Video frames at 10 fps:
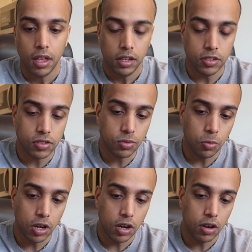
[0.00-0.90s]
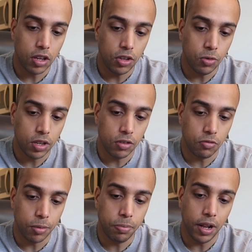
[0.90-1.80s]
This is where you can
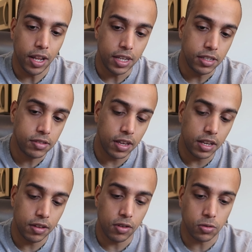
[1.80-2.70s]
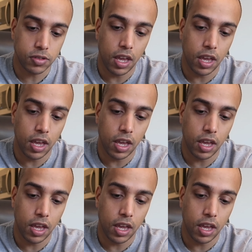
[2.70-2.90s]
replace any of those